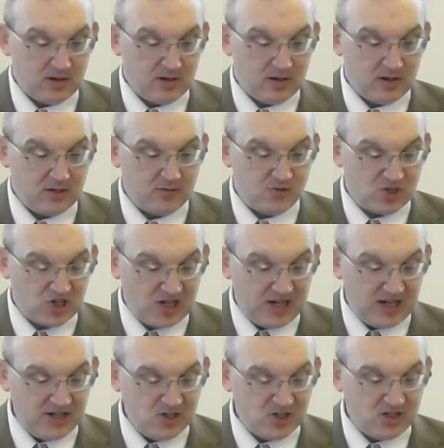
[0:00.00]
and have
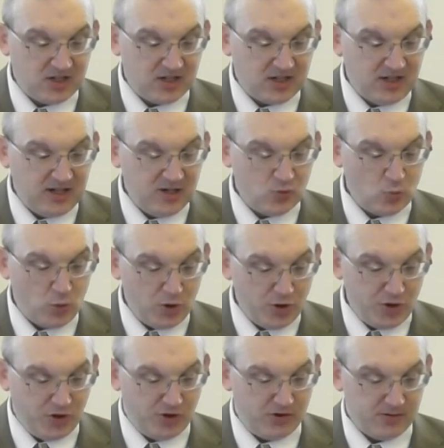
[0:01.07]
changed the king's
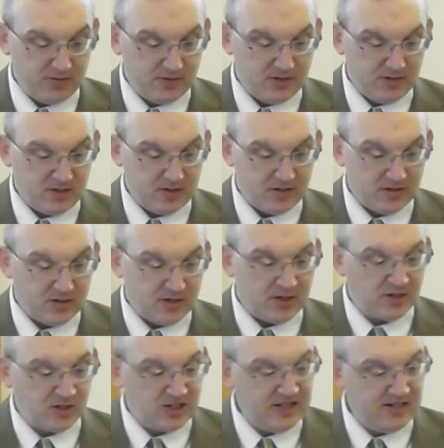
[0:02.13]
word,
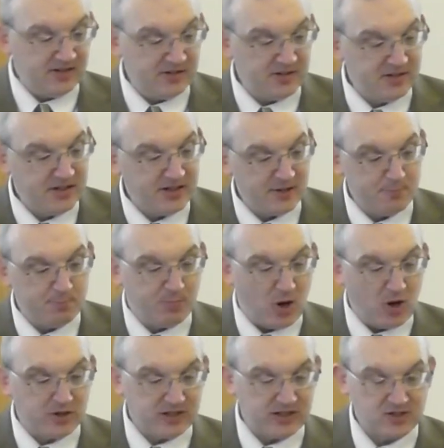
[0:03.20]
and yielded their
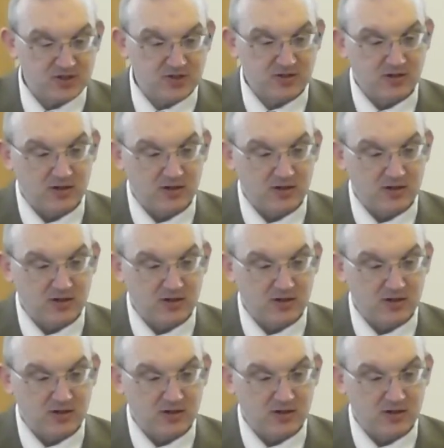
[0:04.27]
bodies,